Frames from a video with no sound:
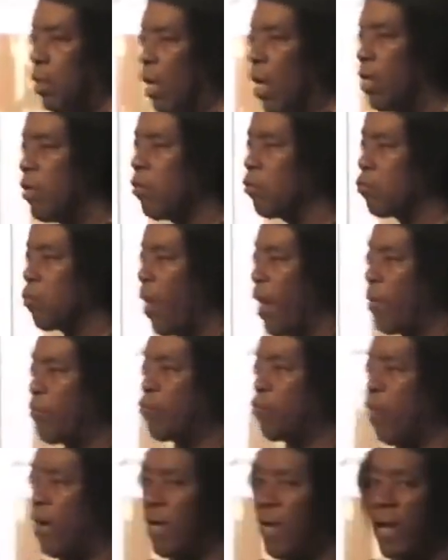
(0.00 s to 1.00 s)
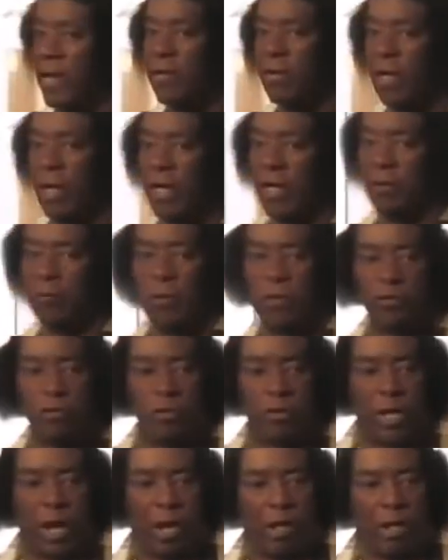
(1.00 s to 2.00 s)
And his wife triangulated, went
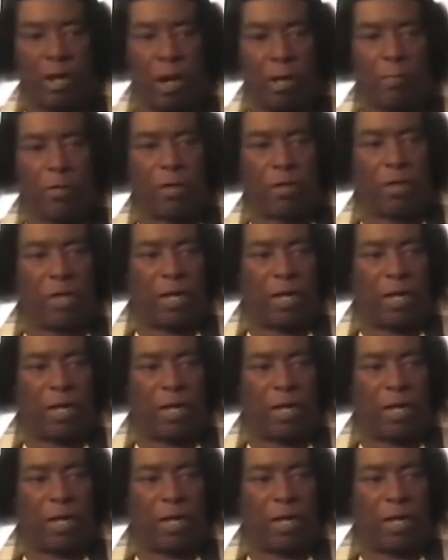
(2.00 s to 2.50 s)
to the Alhambra,